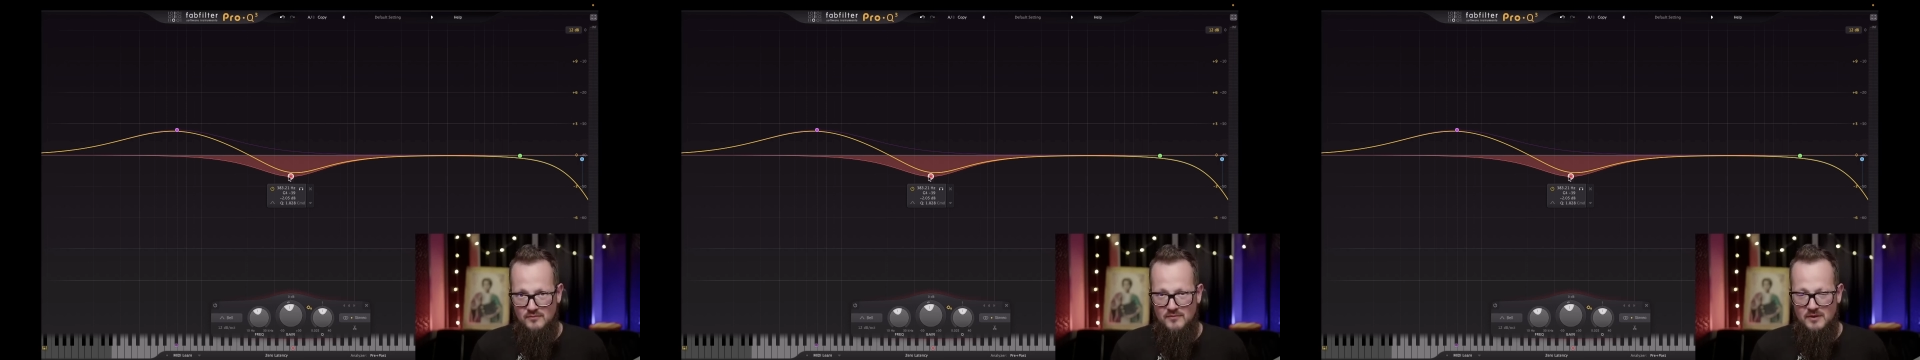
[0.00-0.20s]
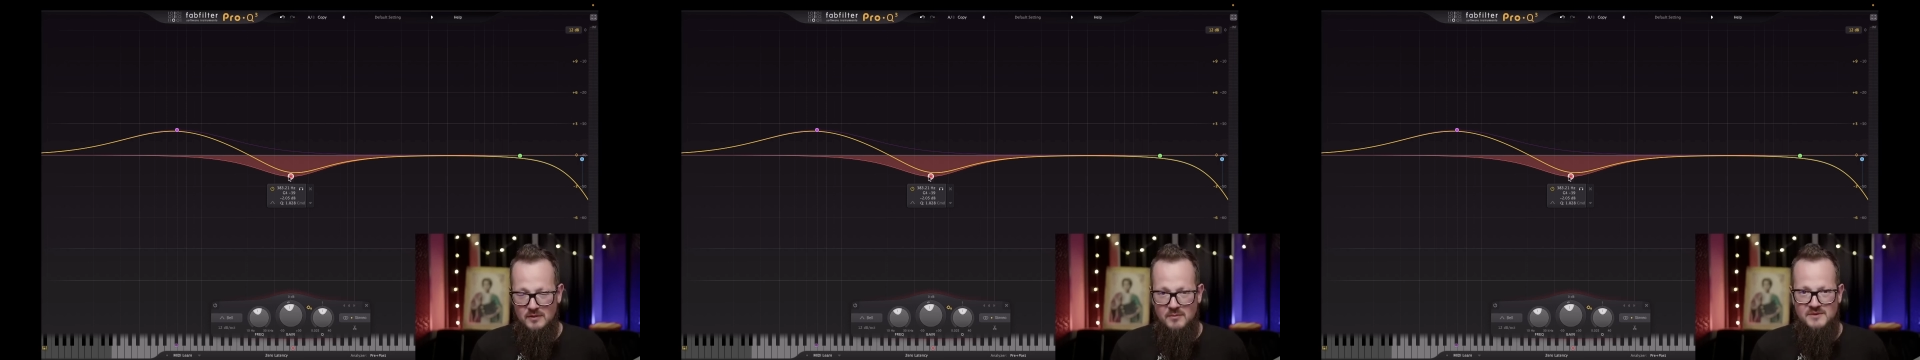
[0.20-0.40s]

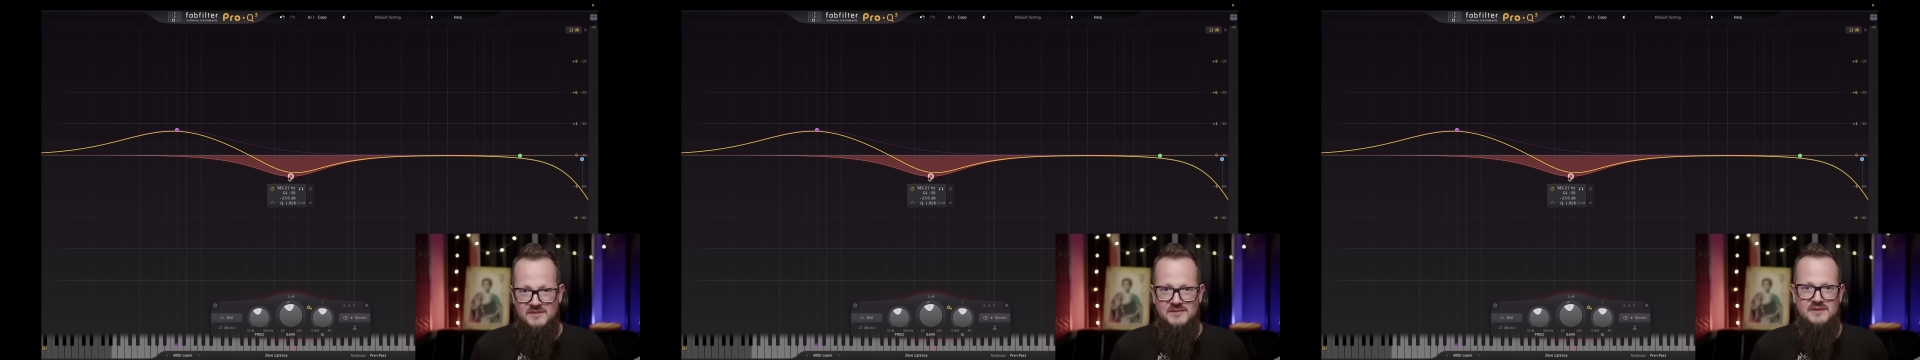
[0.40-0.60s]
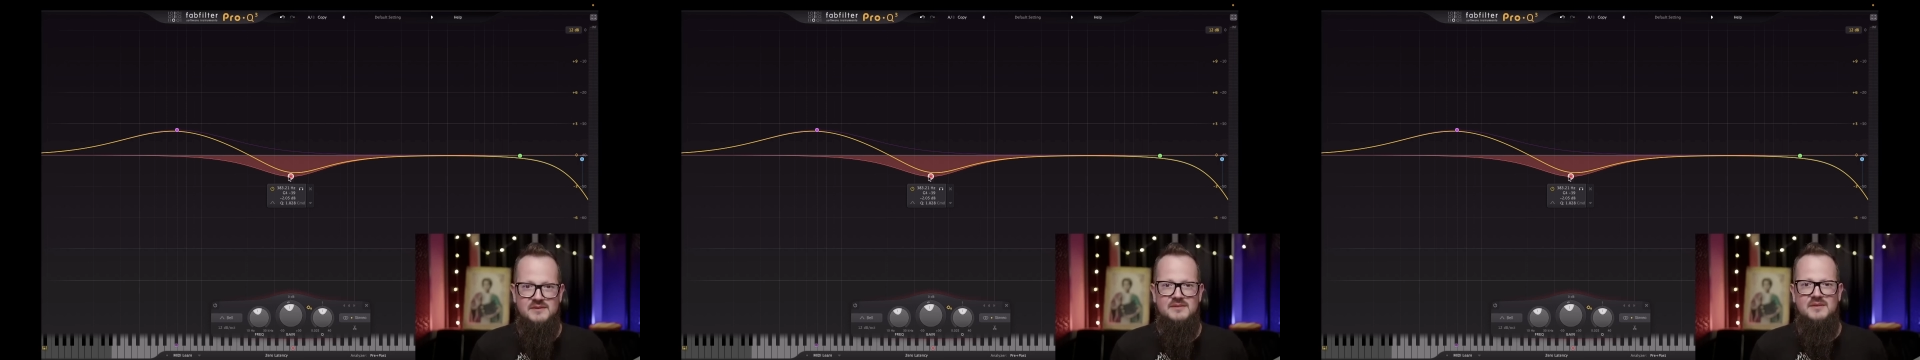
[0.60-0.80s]

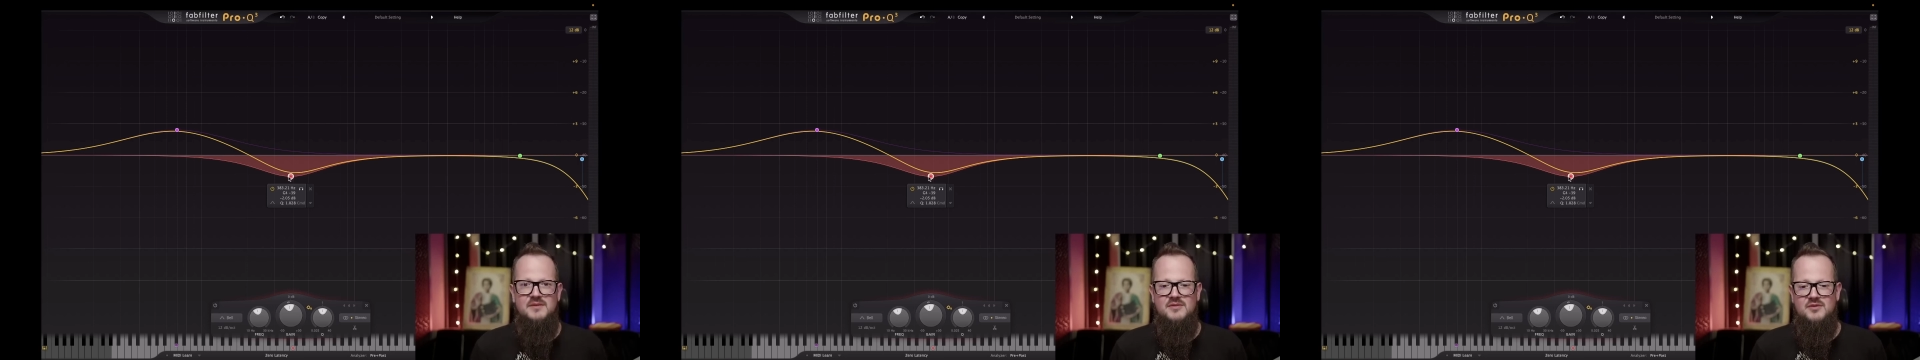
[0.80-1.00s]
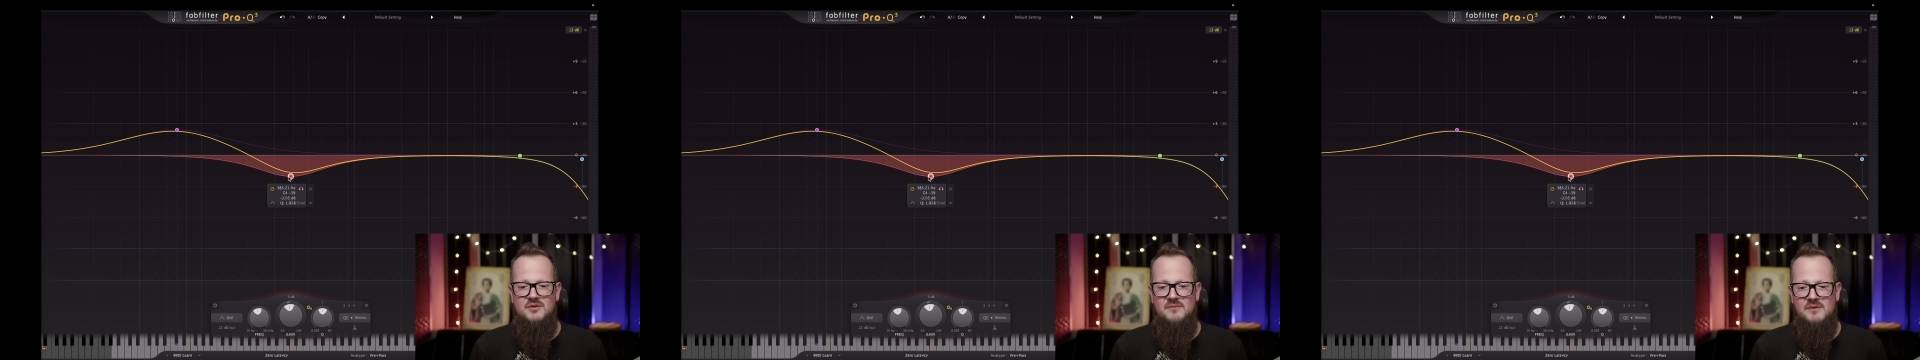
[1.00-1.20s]
frequencies that
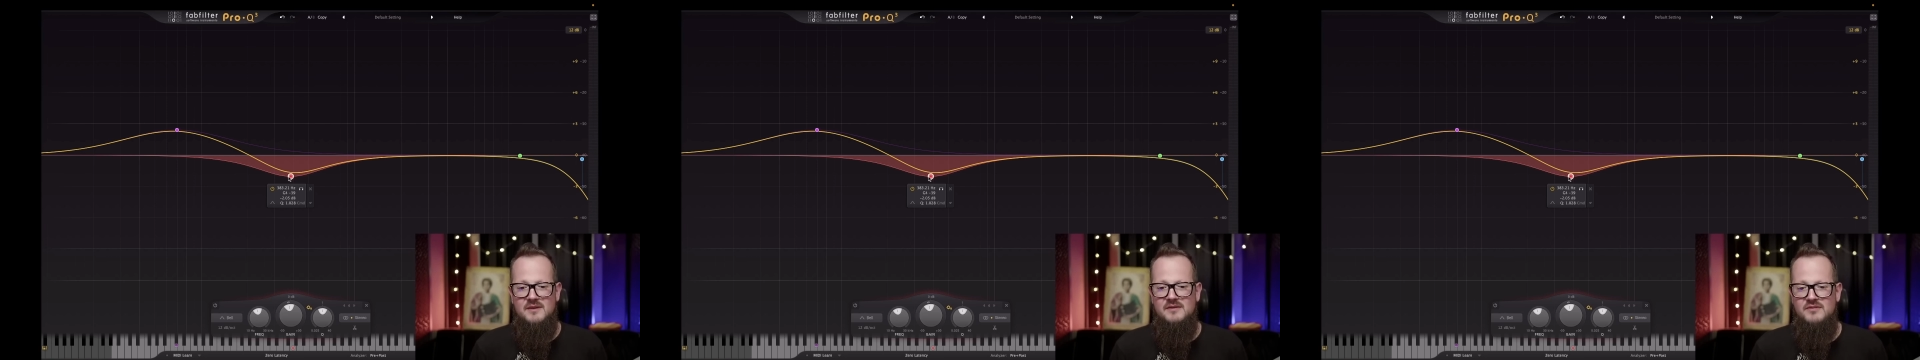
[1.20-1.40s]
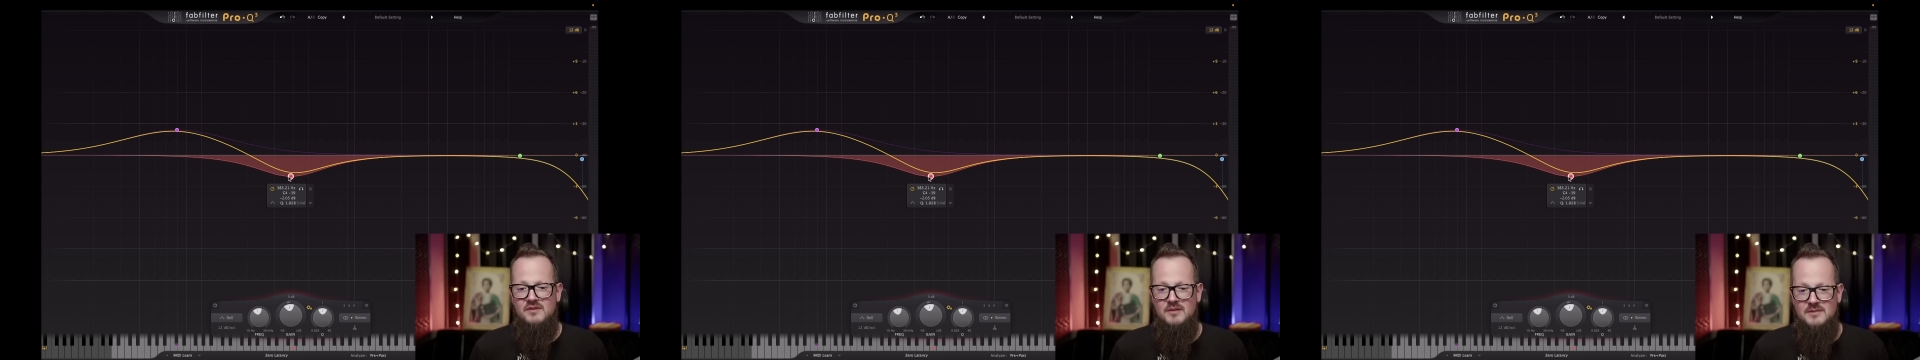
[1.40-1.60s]
should be
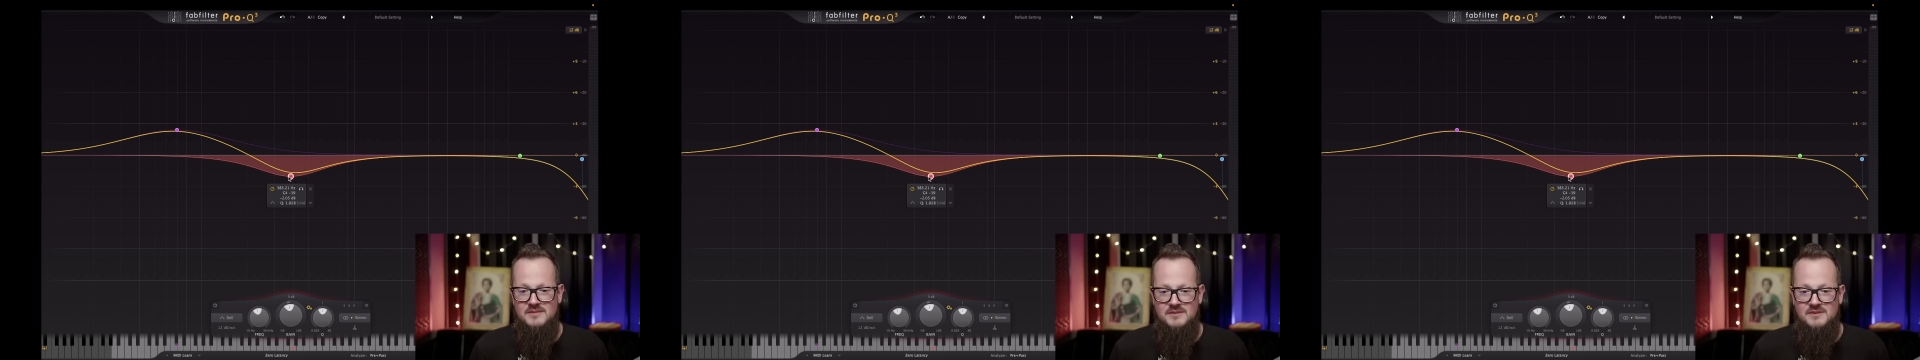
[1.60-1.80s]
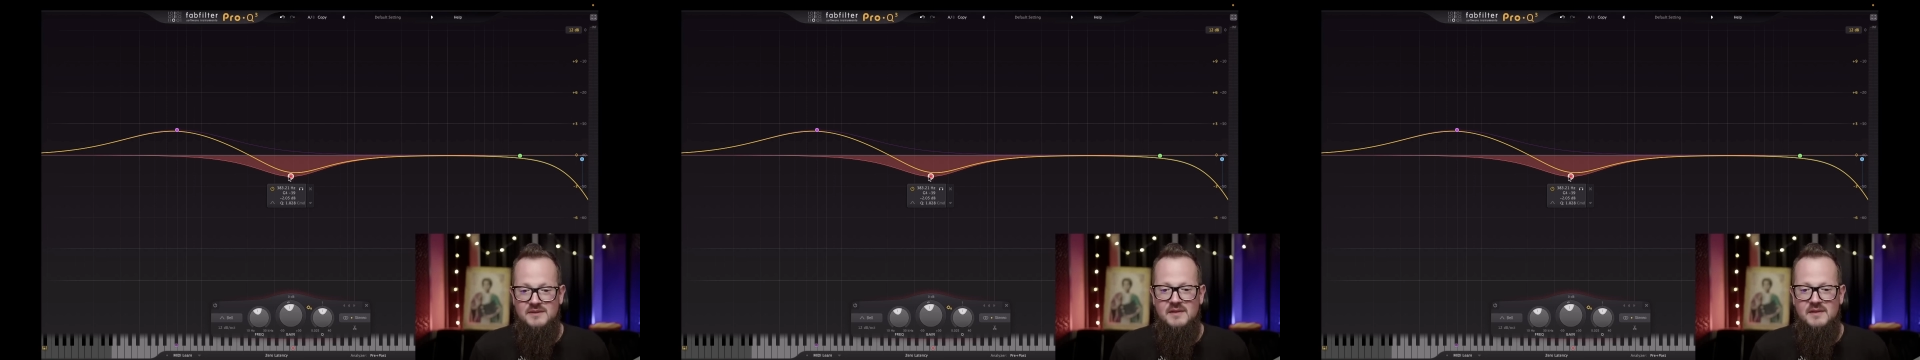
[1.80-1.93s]
adjusted,